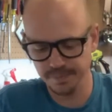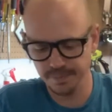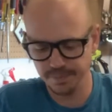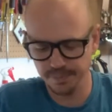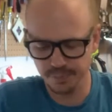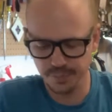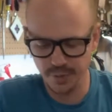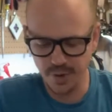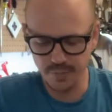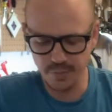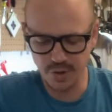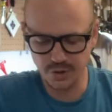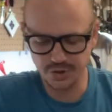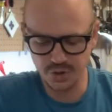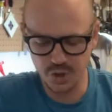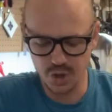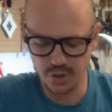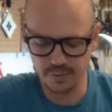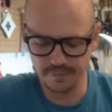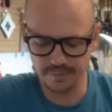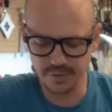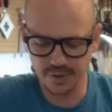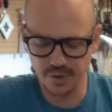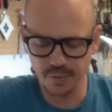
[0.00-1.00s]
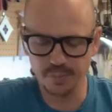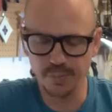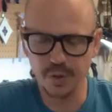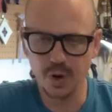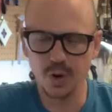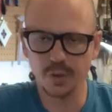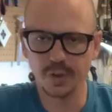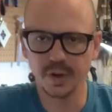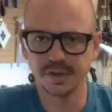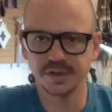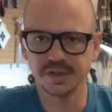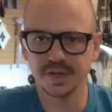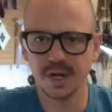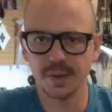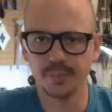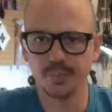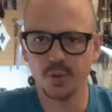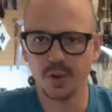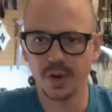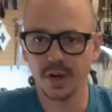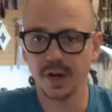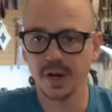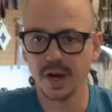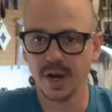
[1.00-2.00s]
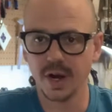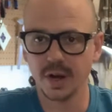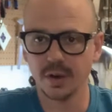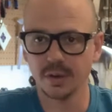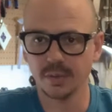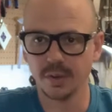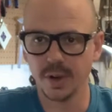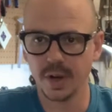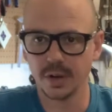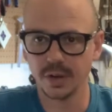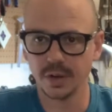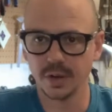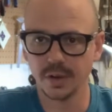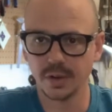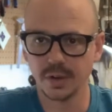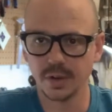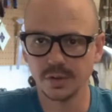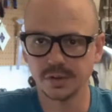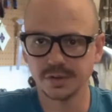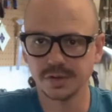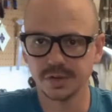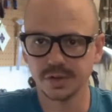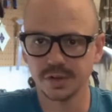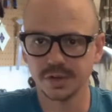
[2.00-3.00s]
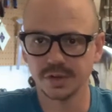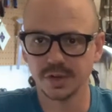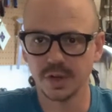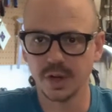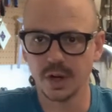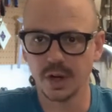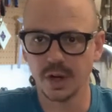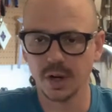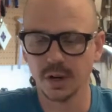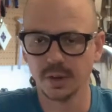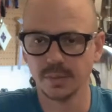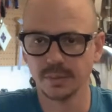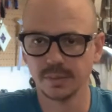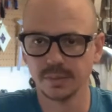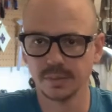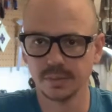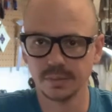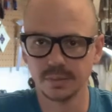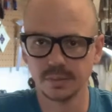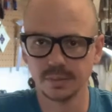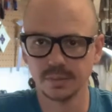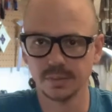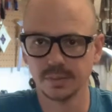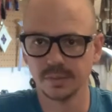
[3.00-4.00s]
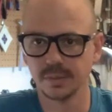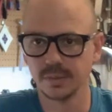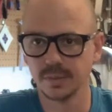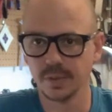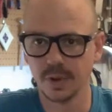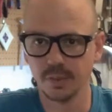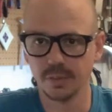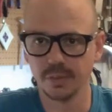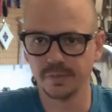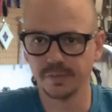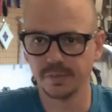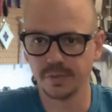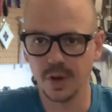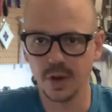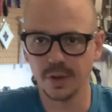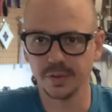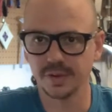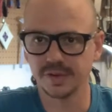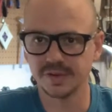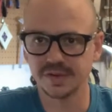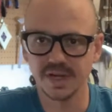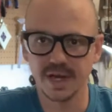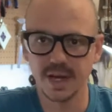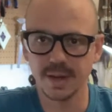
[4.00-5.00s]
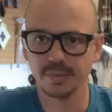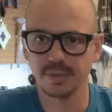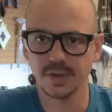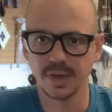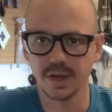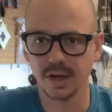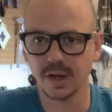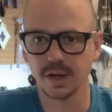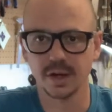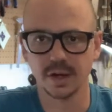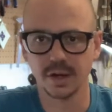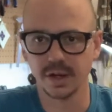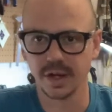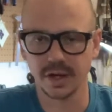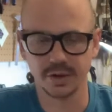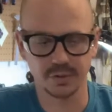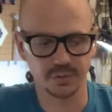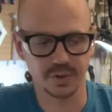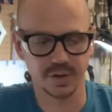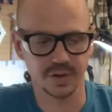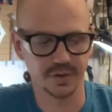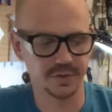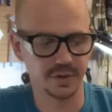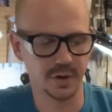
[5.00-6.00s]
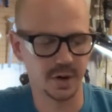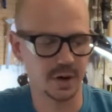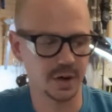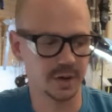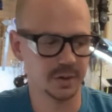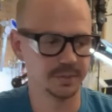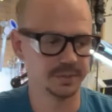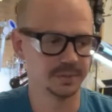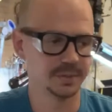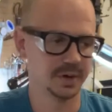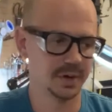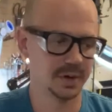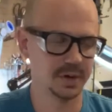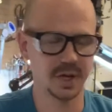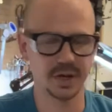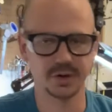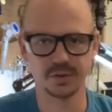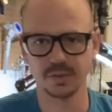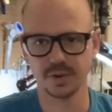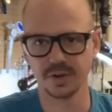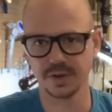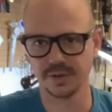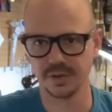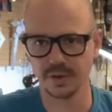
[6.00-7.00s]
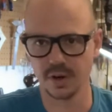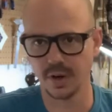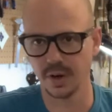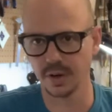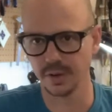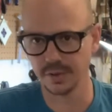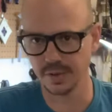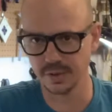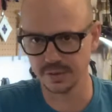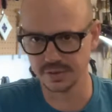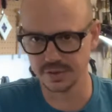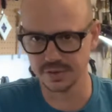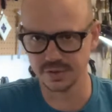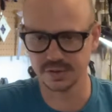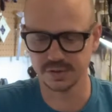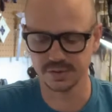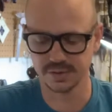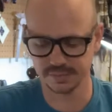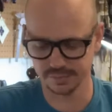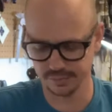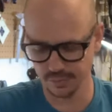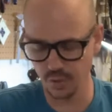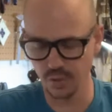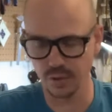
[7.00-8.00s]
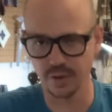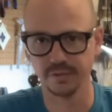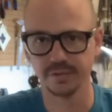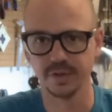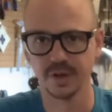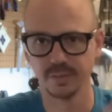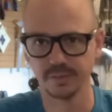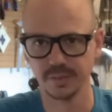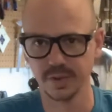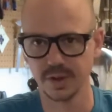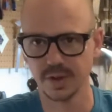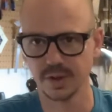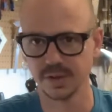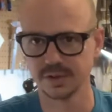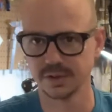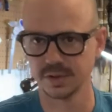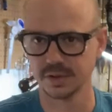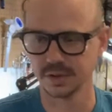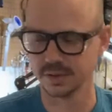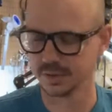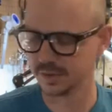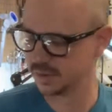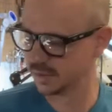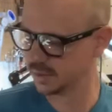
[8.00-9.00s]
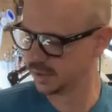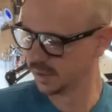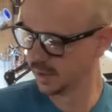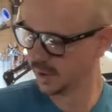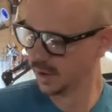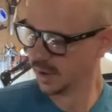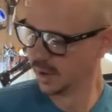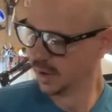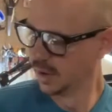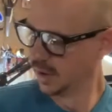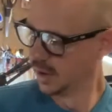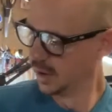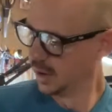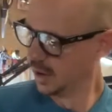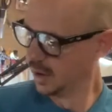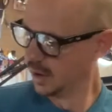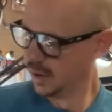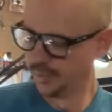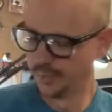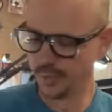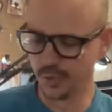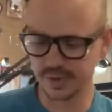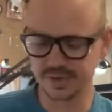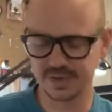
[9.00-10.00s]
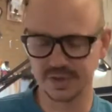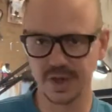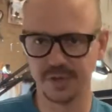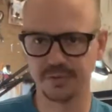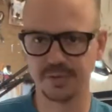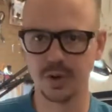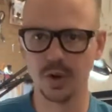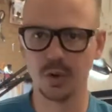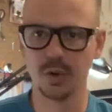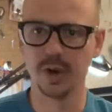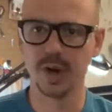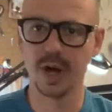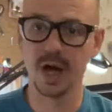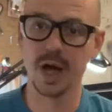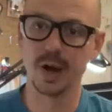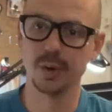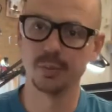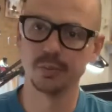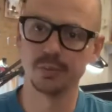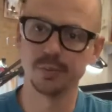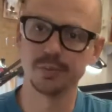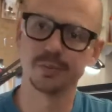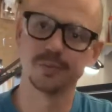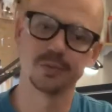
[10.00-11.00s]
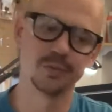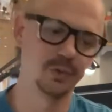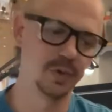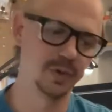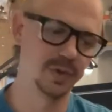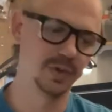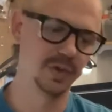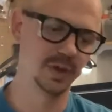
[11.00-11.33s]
Pretty much all of the components I pointed out on an acoustic guitar are called the same thing on an electric guitar. On an electric guitar, there's just more of them because there's more stuff going on with